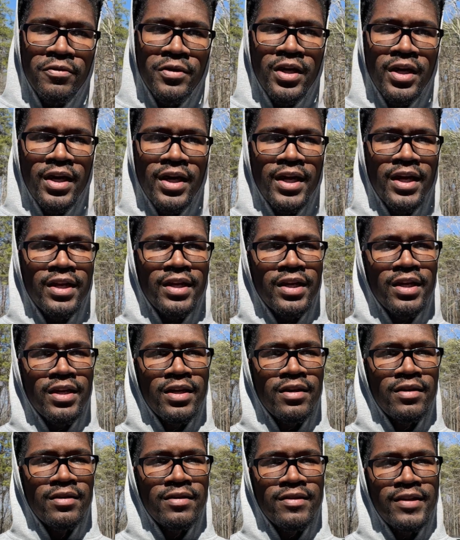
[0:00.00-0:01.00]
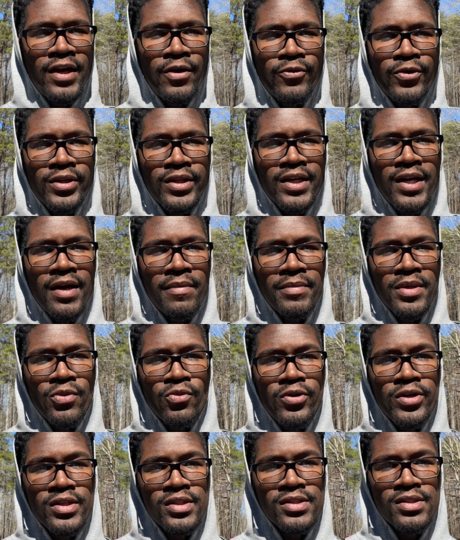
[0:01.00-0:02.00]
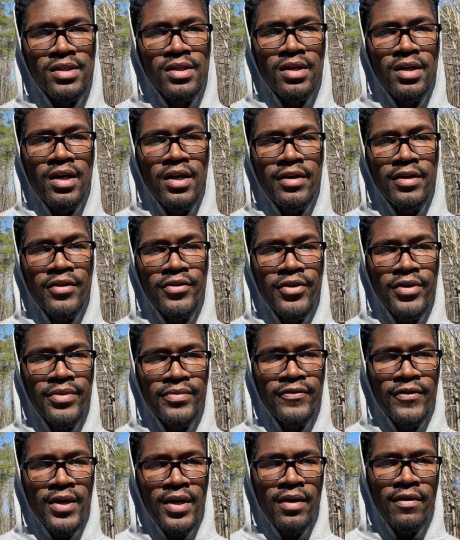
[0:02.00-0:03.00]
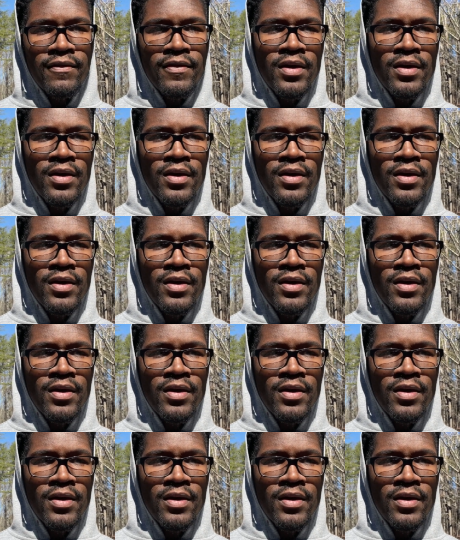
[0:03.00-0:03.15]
and that really got me wanting another M5.